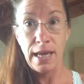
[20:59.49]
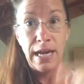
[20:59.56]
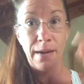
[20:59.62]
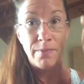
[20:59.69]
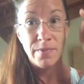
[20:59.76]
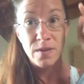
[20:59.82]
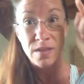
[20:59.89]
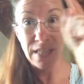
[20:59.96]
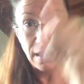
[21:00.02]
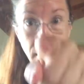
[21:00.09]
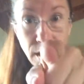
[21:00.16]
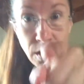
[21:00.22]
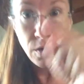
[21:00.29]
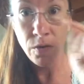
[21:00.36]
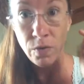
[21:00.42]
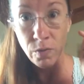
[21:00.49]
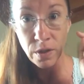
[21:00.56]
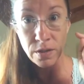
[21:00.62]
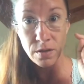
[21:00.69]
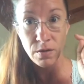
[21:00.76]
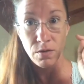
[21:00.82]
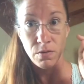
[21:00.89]
and I'm telling you
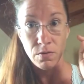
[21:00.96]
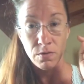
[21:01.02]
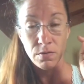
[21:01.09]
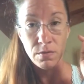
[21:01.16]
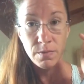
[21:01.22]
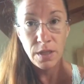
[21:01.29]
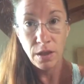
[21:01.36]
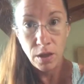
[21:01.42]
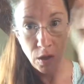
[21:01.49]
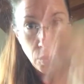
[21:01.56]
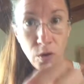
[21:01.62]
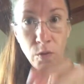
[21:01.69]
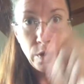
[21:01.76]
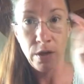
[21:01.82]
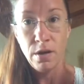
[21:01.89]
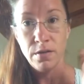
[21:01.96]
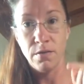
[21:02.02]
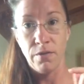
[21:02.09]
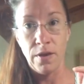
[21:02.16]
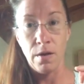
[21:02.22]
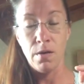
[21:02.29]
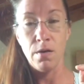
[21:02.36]
what to do, I'm telling you what not to
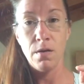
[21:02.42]
feel.